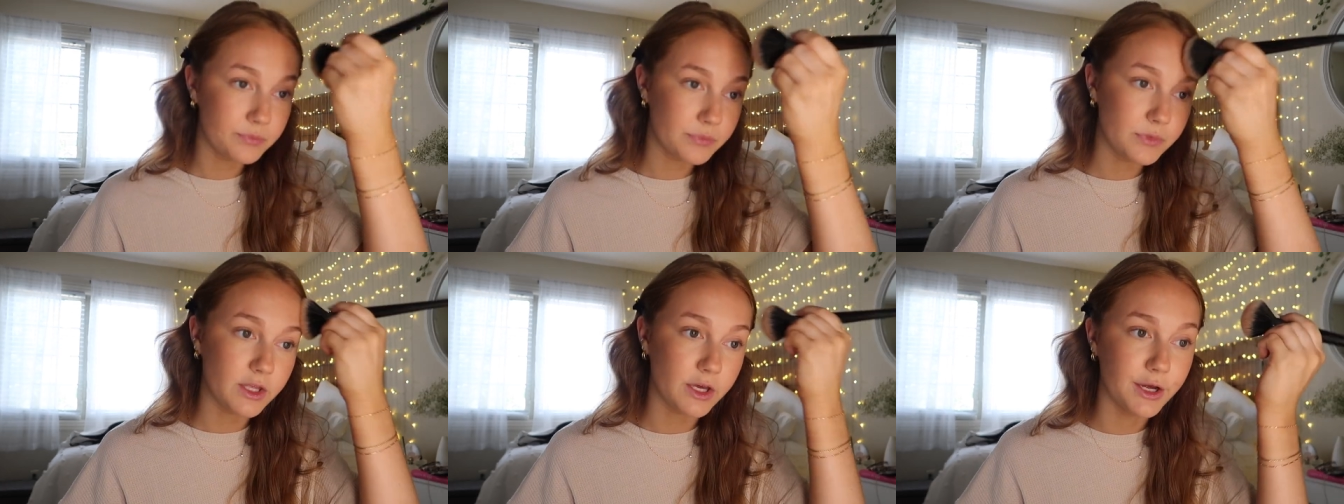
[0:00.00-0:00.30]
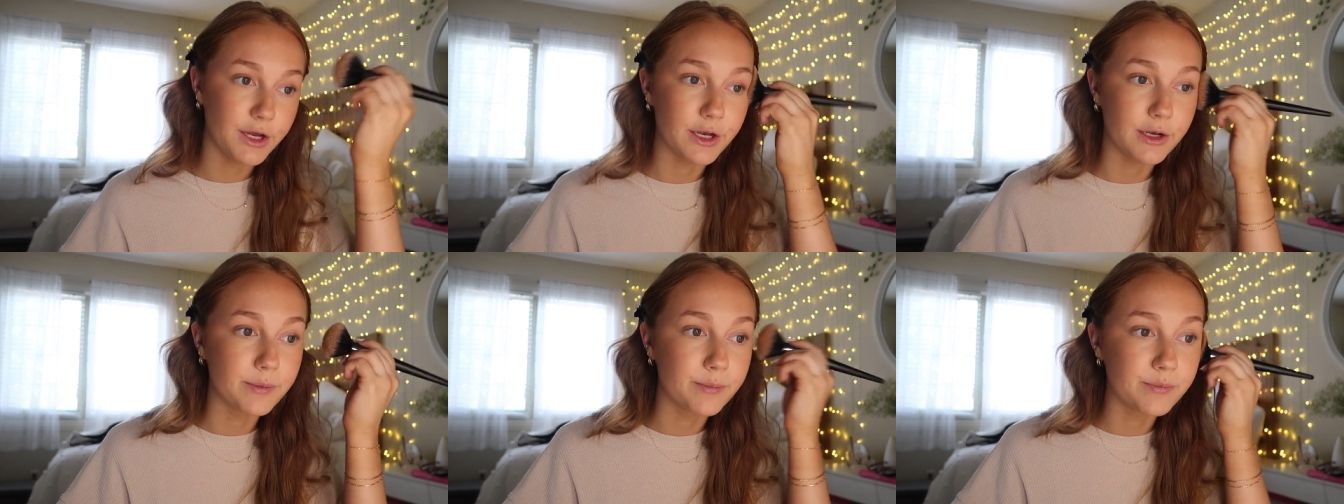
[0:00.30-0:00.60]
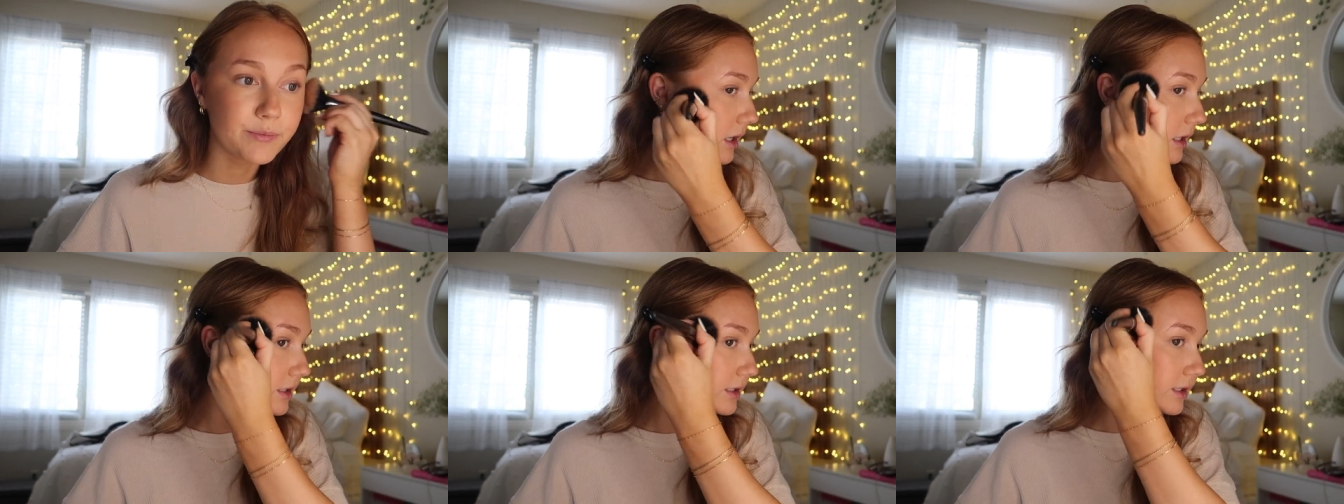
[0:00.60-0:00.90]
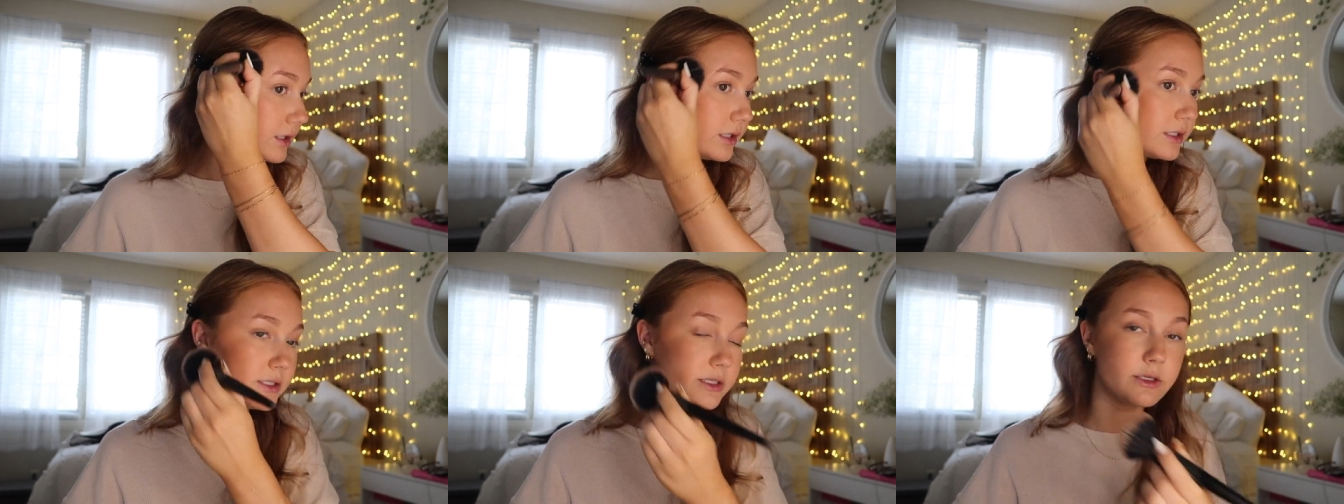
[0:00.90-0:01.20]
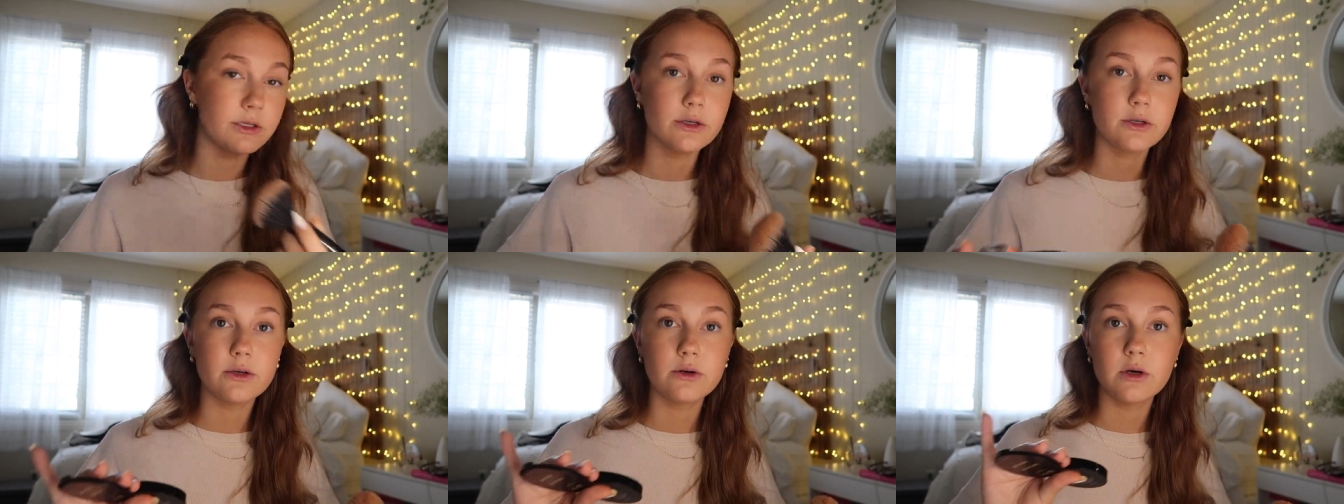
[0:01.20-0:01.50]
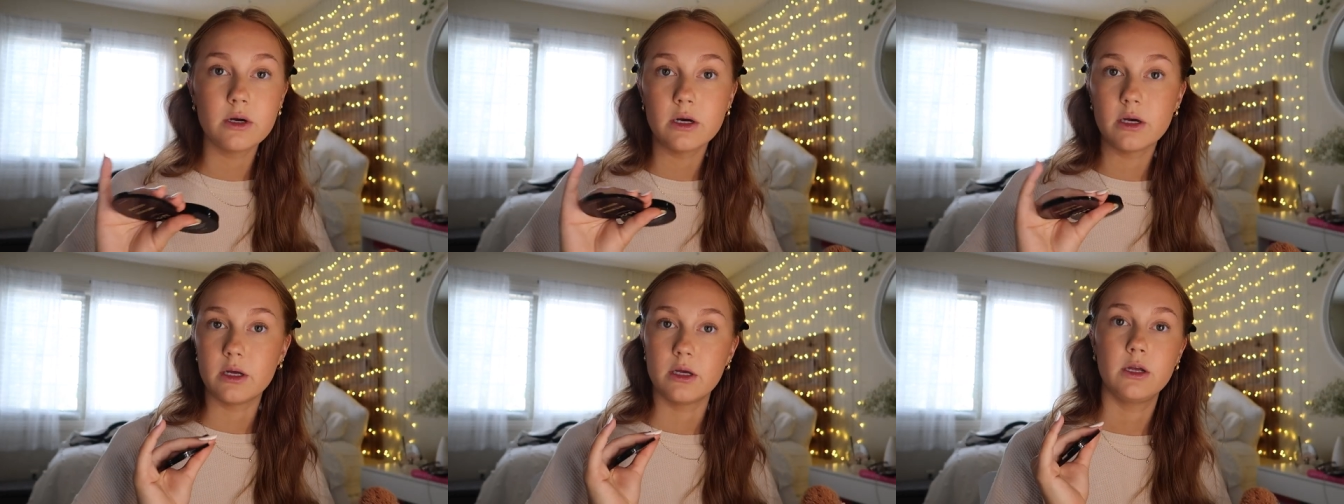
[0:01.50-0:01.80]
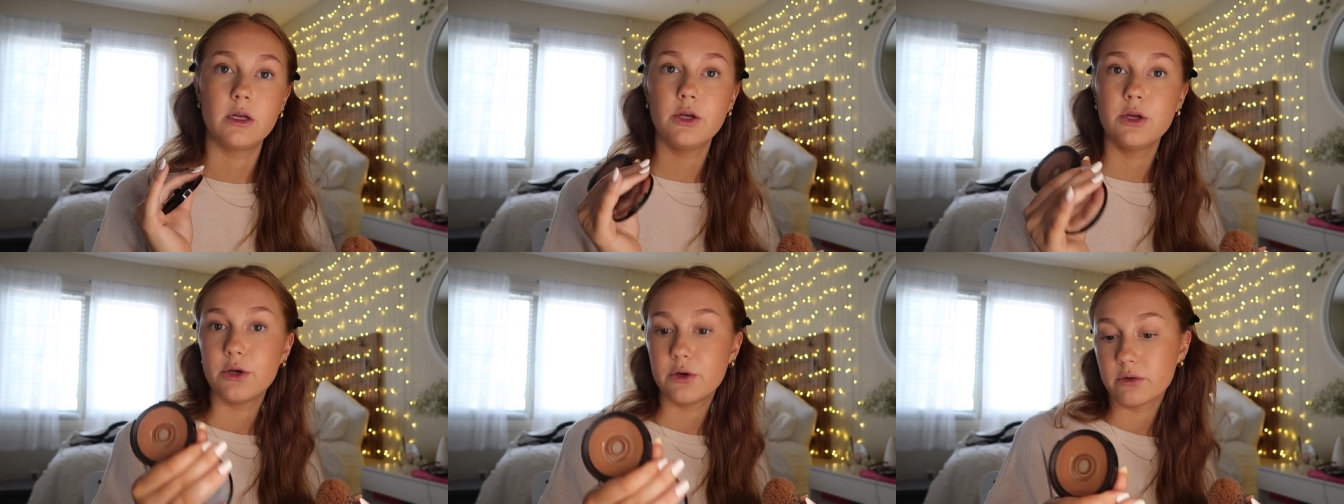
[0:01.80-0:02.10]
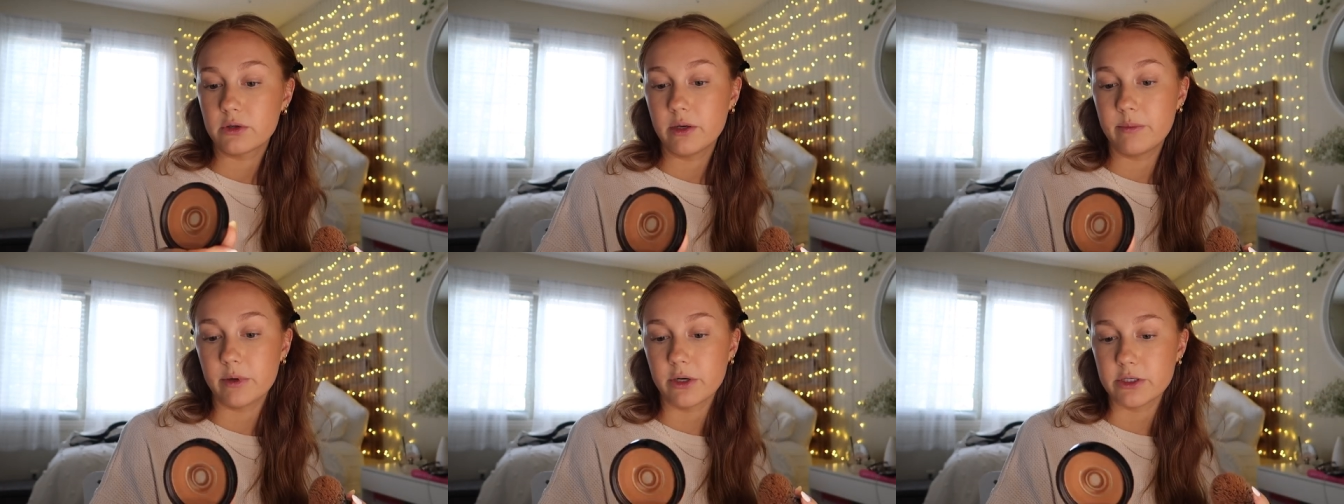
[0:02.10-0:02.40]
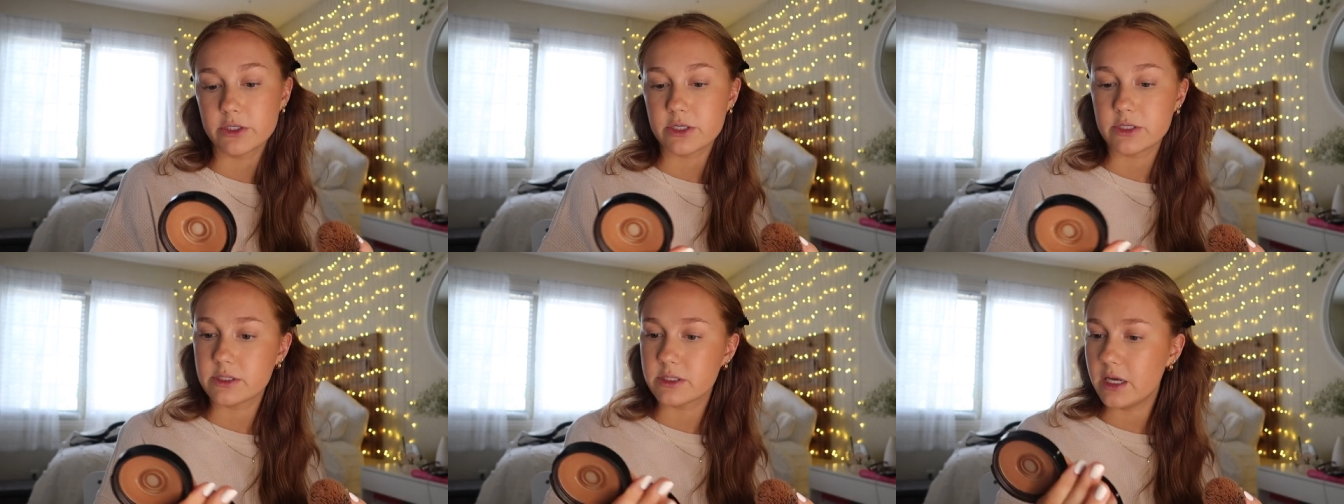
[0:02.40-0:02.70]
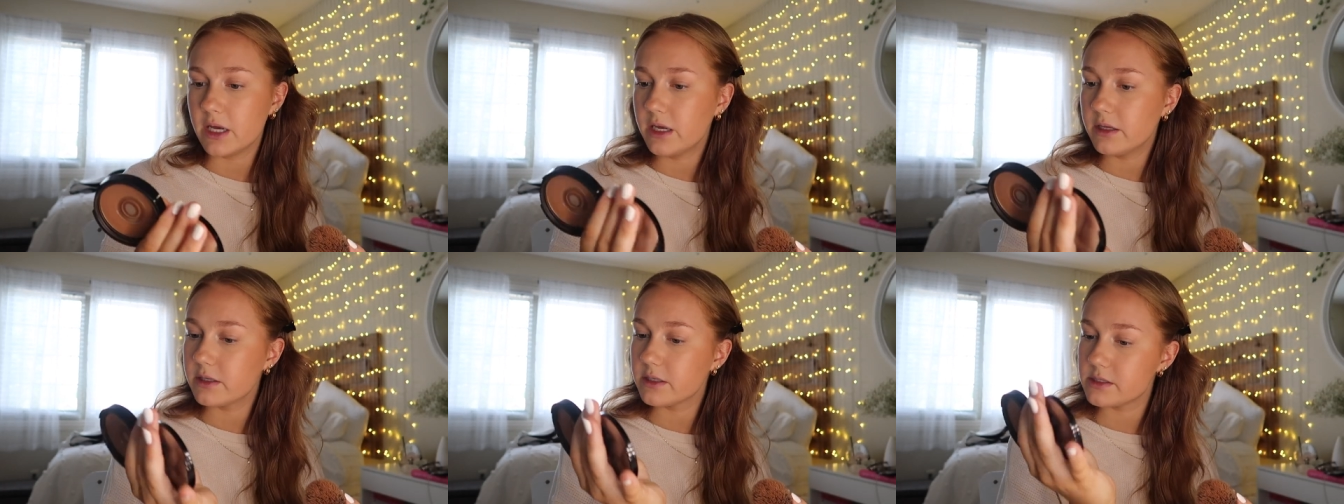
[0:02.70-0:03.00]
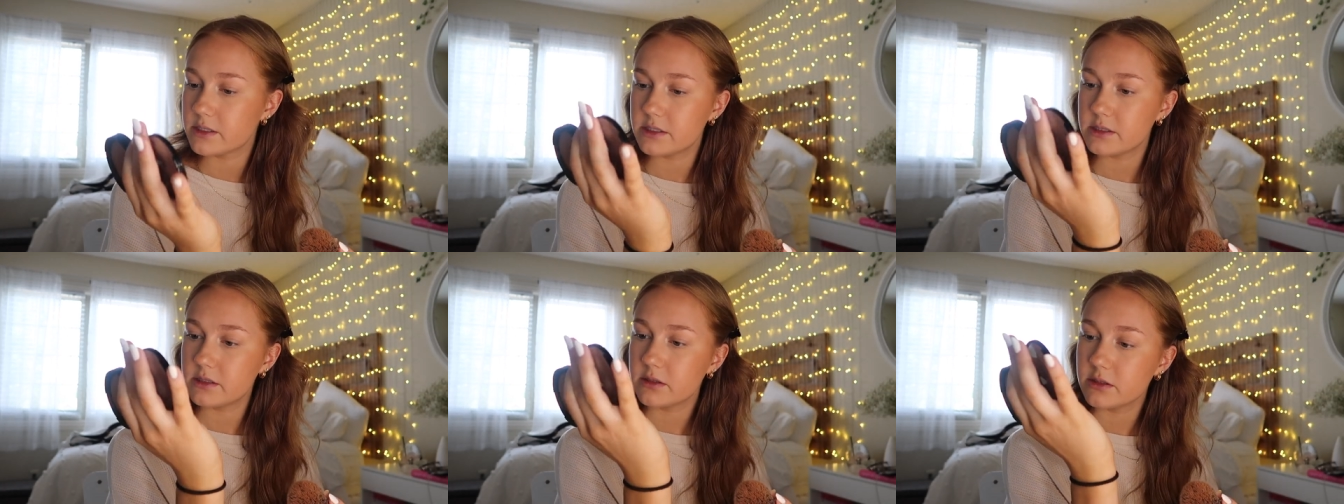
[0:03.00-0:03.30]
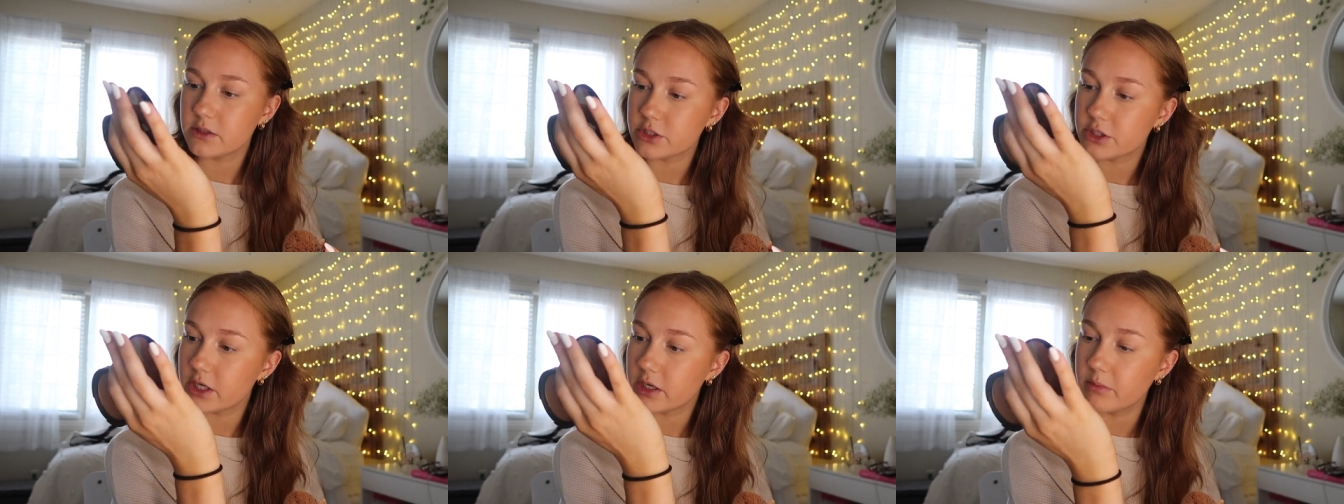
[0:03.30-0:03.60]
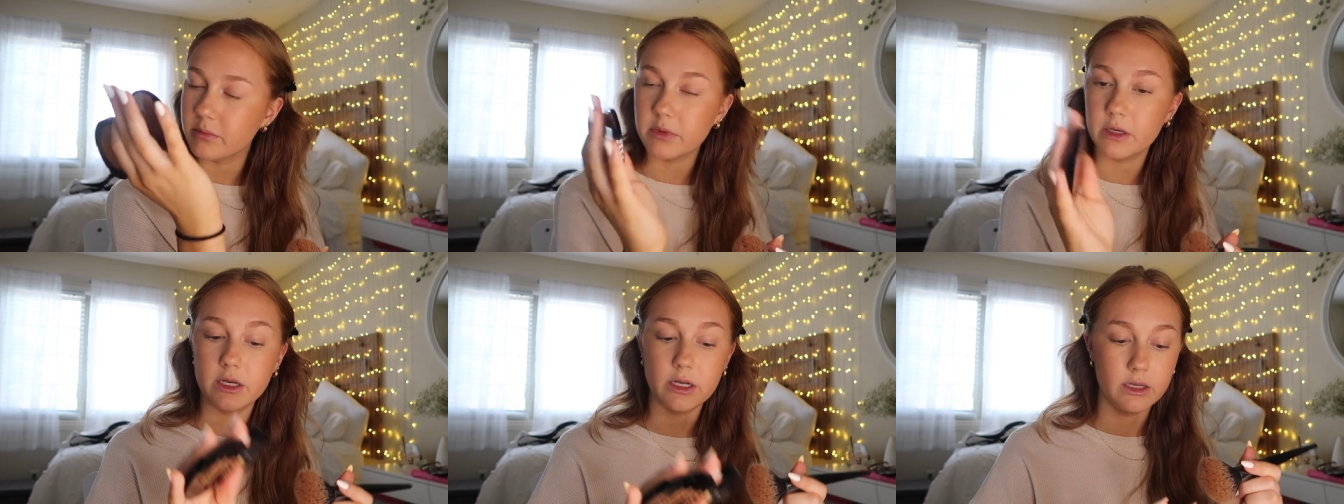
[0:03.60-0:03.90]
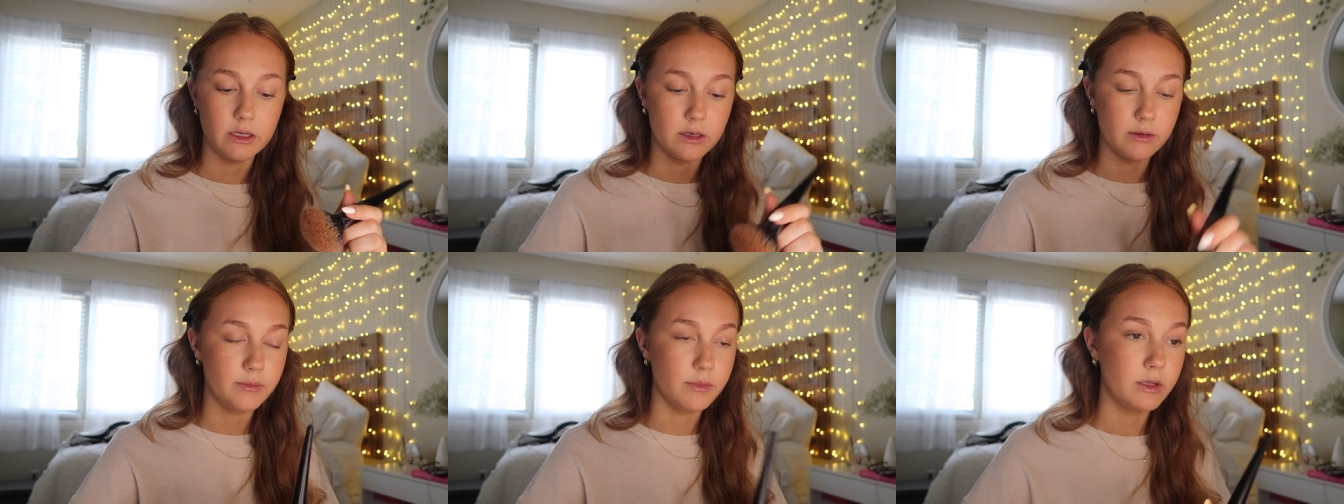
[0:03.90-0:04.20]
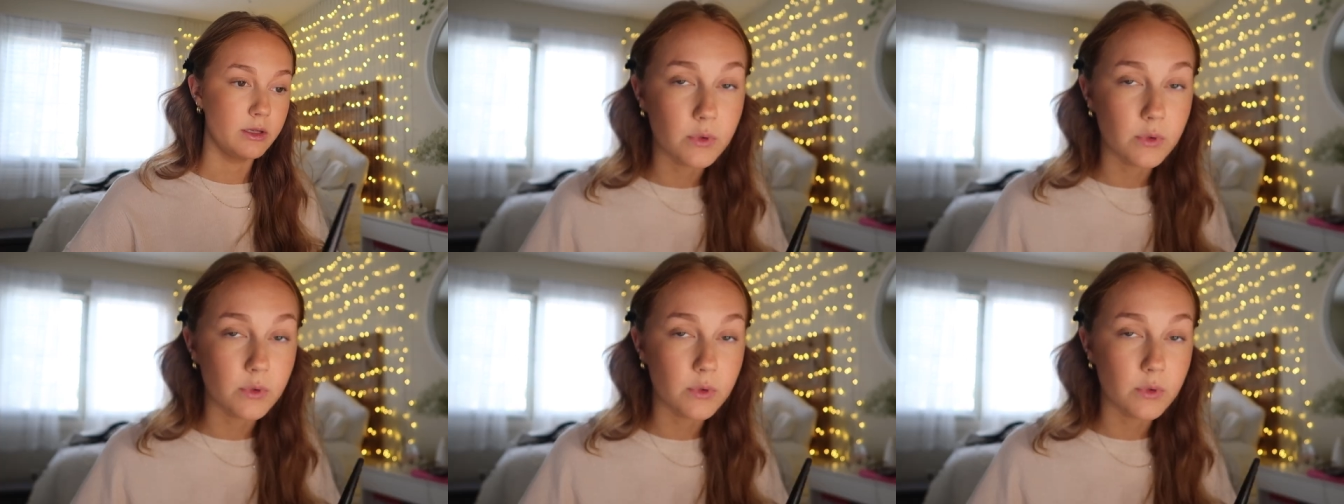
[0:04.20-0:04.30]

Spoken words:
thing. I need to repurchase it. This is in the shade medium.